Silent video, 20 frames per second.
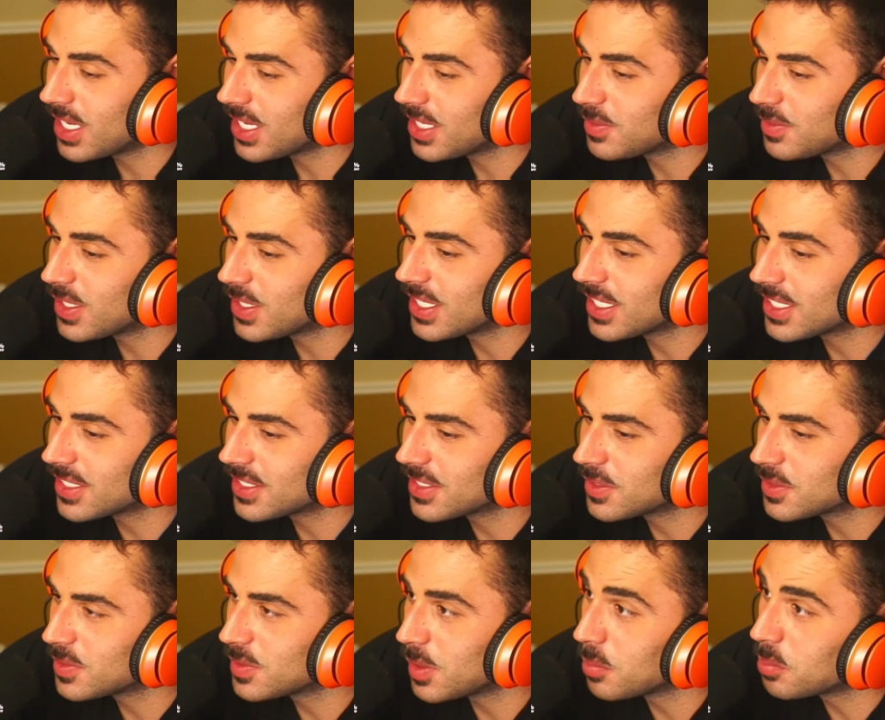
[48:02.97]
of like
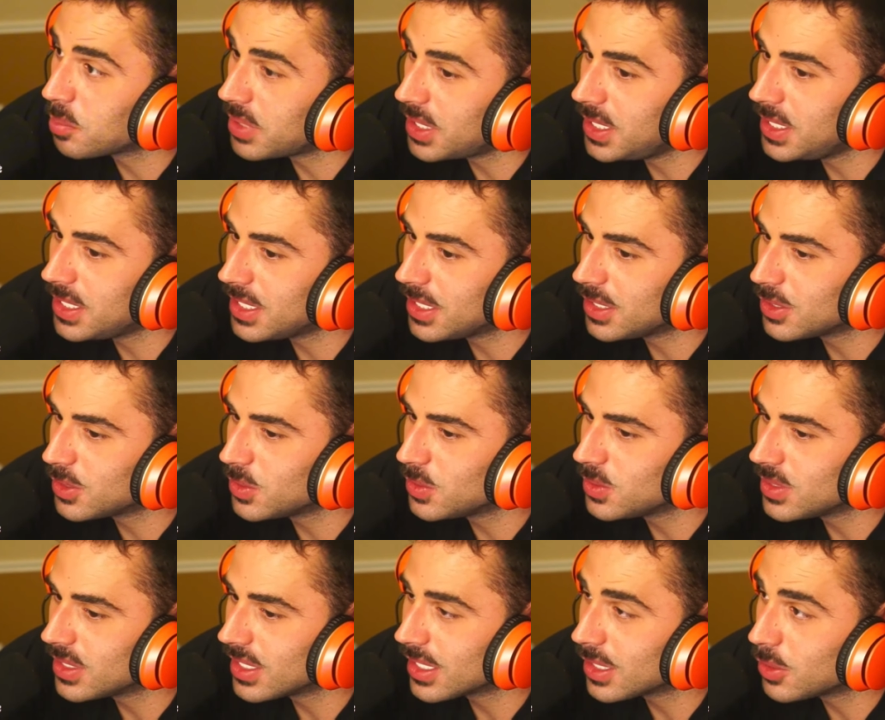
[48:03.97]
I'm peaking,
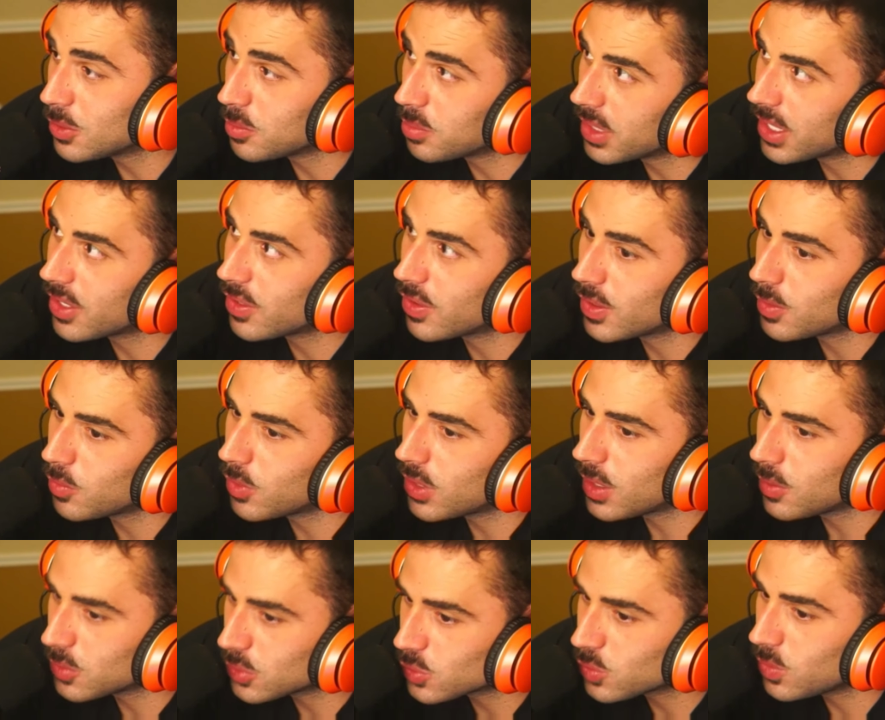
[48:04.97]
dude. Like I look better than when I
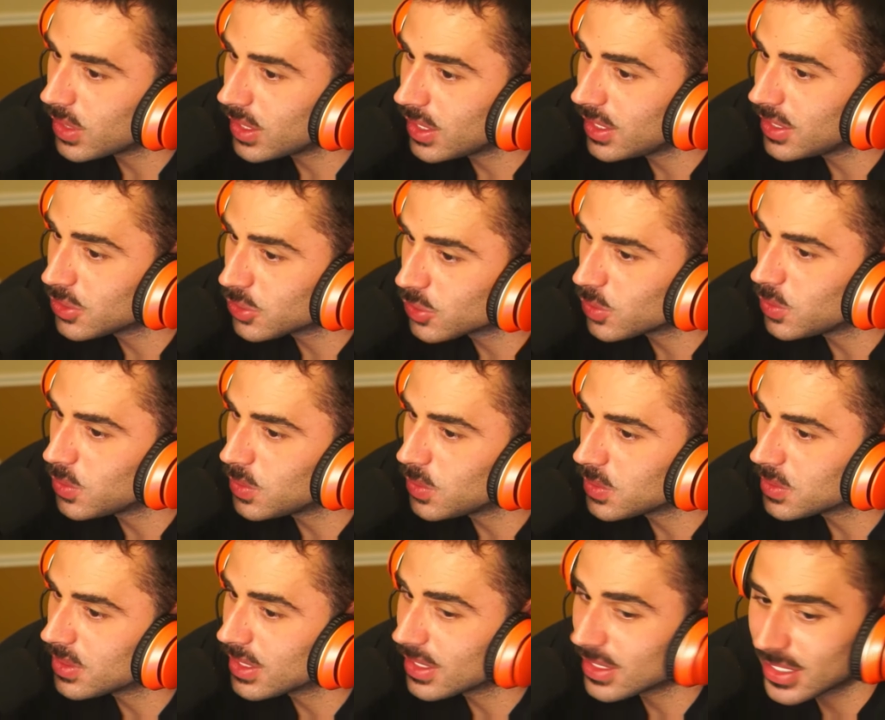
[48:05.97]
was 20 years
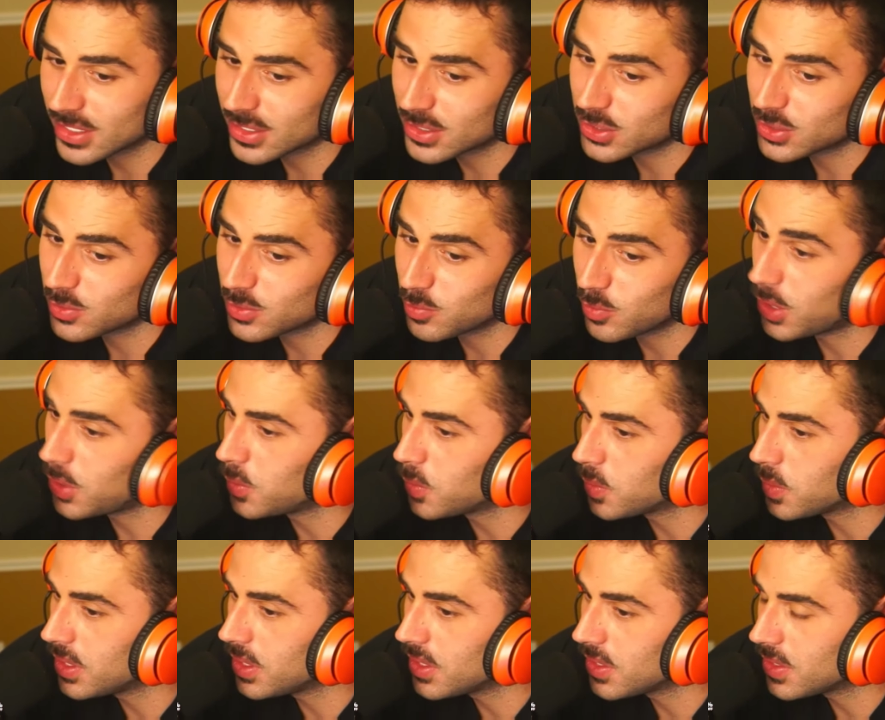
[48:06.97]
old. Like that's
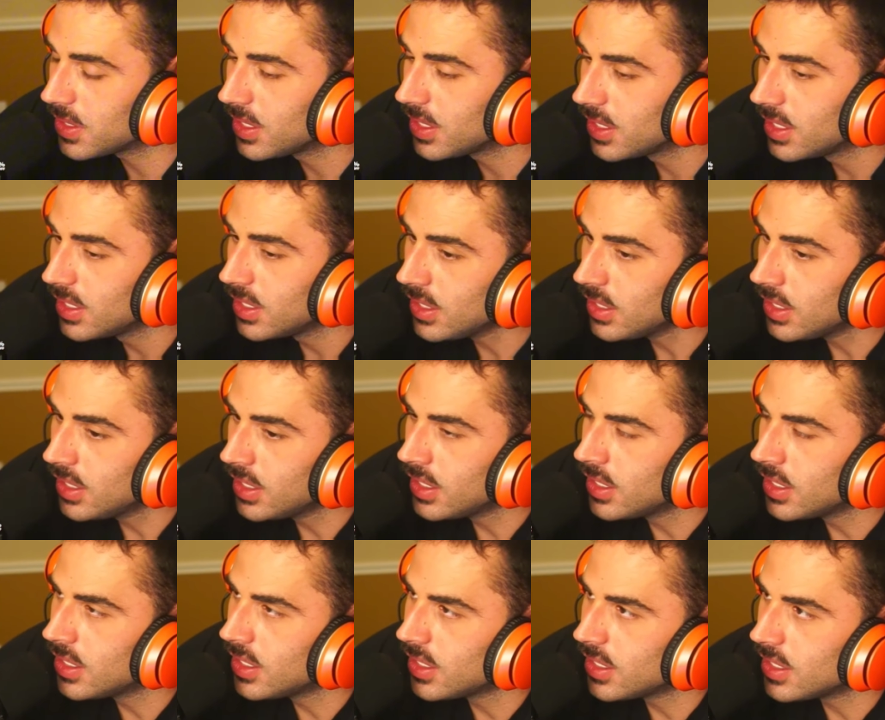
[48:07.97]
unreal.
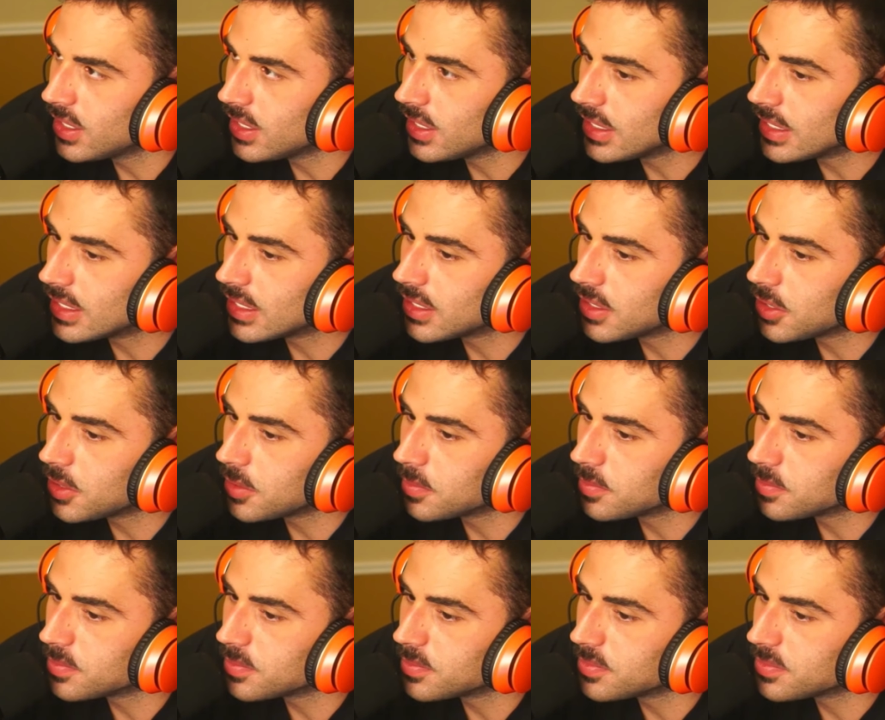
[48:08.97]
Um,